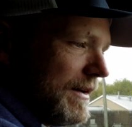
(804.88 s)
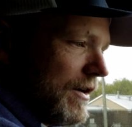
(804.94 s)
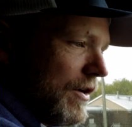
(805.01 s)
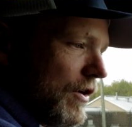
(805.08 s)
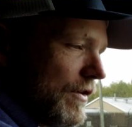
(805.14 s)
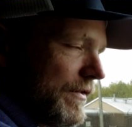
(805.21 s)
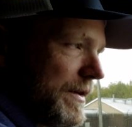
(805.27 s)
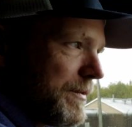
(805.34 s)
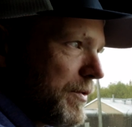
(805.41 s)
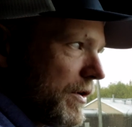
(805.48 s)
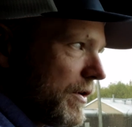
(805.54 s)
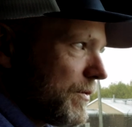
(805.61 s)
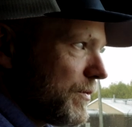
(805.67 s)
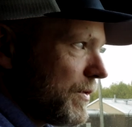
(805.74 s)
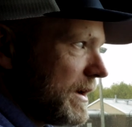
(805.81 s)
RV
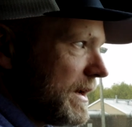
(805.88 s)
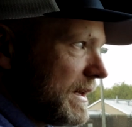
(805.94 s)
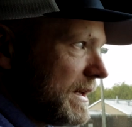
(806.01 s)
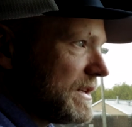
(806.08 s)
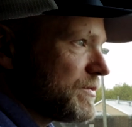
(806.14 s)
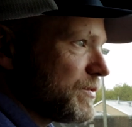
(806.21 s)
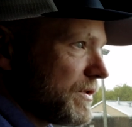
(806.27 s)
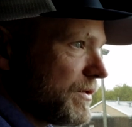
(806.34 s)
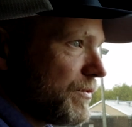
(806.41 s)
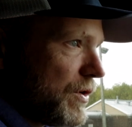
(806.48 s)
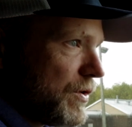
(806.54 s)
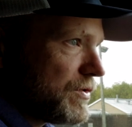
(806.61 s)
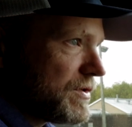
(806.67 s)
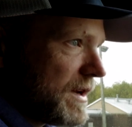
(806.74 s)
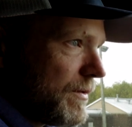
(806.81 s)
park, at least where the
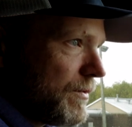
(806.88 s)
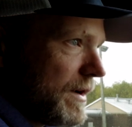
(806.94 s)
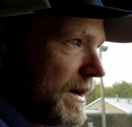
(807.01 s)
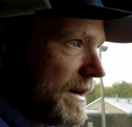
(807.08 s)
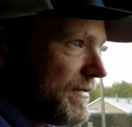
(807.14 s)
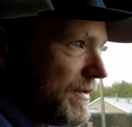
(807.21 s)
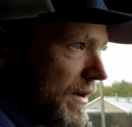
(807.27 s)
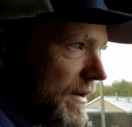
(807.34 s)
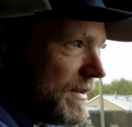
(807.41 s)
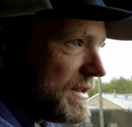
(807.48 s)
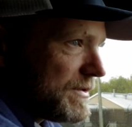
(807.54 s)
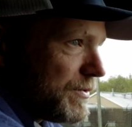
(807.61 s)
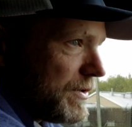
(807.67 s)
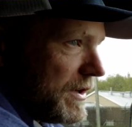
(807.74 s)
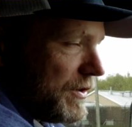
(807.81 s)
road's not wide. If you have
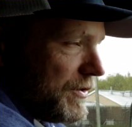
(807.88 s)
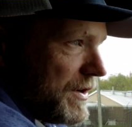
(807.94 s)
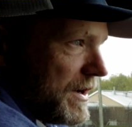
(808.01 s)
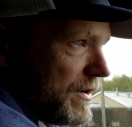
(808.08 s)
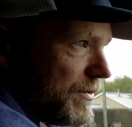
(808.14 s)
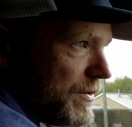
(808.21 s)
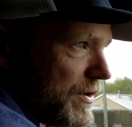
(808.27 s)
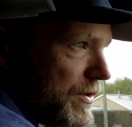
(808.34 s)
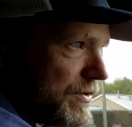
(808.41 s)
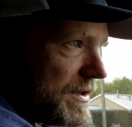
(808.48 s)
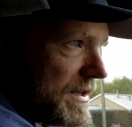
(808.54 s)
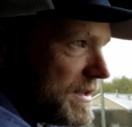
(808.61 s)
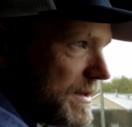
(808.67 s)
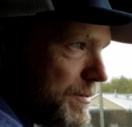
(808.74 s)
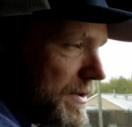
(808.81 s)
these little narrow roads,
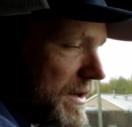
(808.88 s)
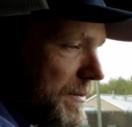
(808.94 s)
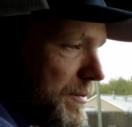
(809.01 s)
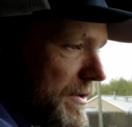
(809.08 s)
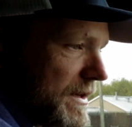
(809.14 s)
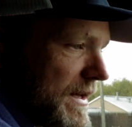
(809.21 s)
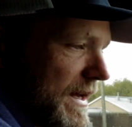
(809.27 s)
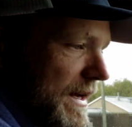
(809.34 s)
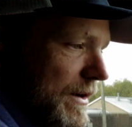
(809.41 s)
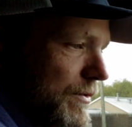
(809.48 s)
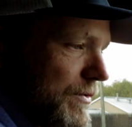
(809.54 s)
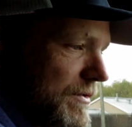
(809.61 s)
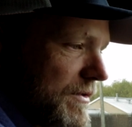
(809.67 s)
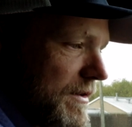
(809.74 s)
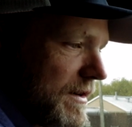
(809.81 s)
they typically put the
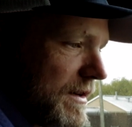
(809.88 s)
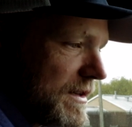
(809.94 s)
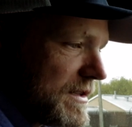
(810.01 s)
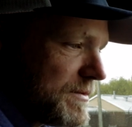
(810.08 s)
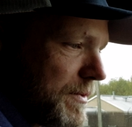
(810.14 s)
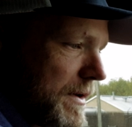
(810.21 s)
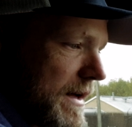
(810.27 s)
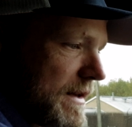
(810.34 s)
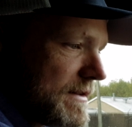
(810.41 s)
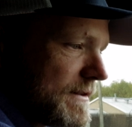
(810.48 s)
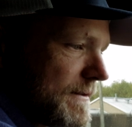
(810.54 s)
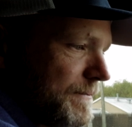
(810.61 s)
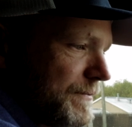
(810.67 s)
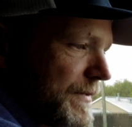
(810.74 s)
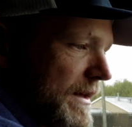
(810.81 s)
angled spots.
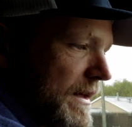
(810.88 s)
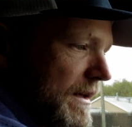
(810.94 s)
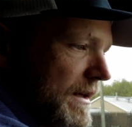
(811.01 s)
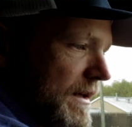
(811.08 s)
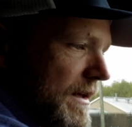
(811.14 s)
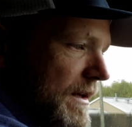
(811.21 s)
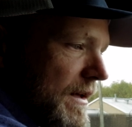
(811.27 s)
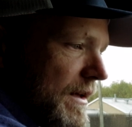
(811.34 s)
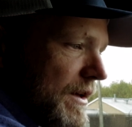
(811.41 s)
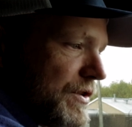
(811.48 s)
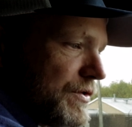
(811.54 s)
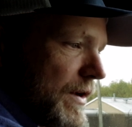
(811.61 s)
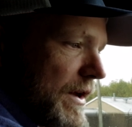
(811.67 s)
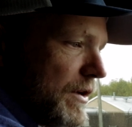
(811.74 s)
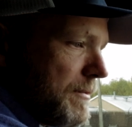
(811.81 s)

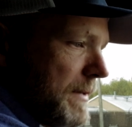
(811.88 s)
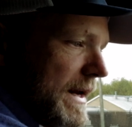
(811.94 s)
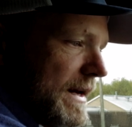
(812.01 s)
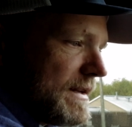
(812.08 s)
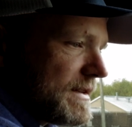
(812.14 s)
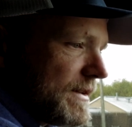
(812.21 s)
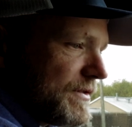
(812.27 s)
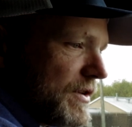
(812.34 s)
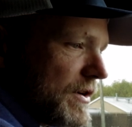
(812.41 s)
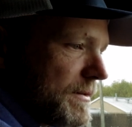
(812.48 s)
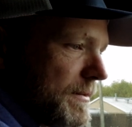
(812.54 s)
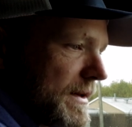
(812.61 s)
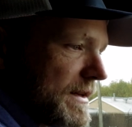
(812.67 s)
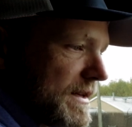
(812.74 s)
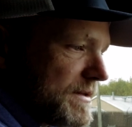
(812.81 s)
Trailer maintenance, I've talked
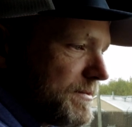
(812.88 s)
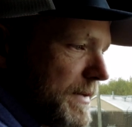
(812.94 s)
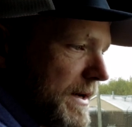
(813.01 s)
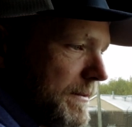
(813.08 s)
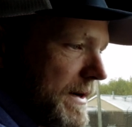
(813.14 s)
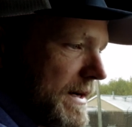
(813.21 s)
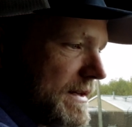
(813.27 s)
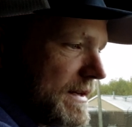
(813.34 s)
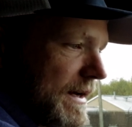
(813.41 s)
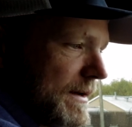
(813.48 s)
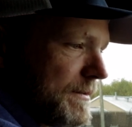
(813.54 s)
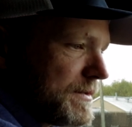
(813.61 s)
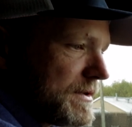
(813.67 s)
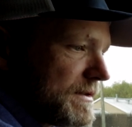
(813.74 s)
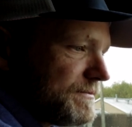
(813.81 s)
about this many, many
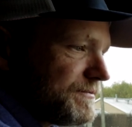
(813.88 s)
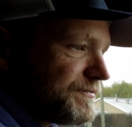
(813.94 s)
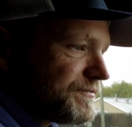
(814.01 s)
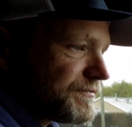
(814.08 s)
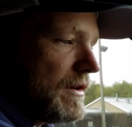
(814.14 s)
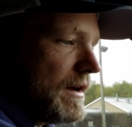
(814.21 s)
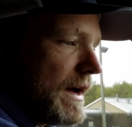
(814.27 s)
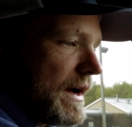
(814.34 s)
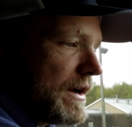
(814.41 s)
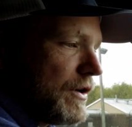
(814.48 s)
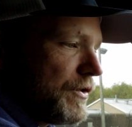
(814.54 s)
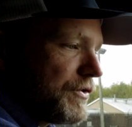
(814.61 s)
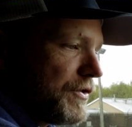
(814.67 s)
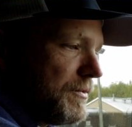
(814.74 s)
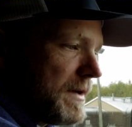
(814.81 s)
times. I
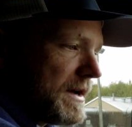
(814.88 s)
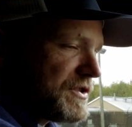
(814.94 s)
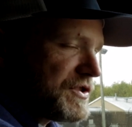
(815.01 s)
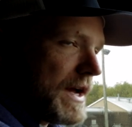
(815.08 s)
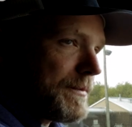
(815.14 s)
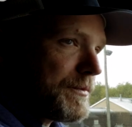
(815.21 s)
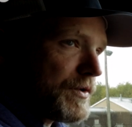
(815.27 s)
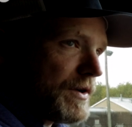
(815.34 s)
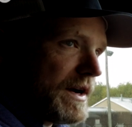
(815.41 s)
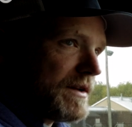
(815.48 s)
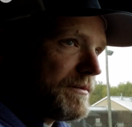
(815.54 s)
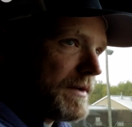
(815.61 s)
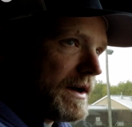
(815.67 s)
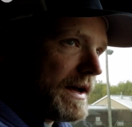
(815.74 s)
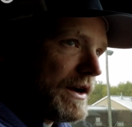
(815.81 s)
go through my chapter 8
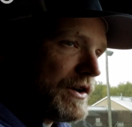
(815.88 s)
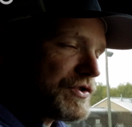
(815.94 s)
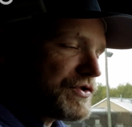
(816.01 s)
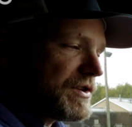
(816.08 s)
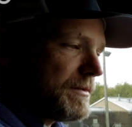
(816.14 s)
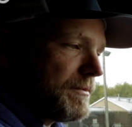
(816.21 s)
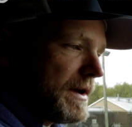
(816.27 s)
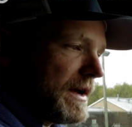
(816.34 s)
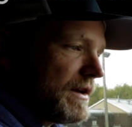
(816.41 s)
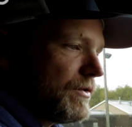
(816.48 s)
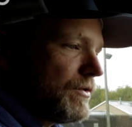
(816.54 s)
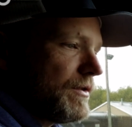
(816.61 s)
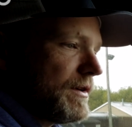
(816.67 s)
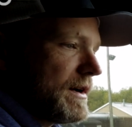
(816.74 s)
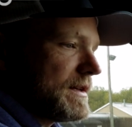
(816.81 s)
of my Airstream
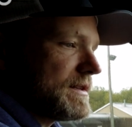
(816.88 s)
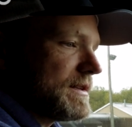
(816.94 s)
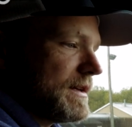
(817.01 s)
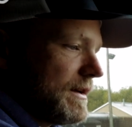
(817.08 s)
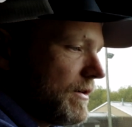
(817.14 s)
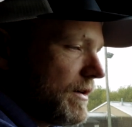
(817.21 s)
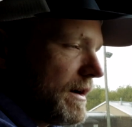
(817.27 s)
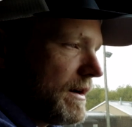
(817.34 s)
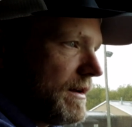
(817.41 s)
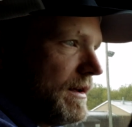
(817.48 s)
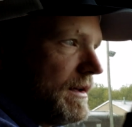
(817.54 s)
manual and I say, all right,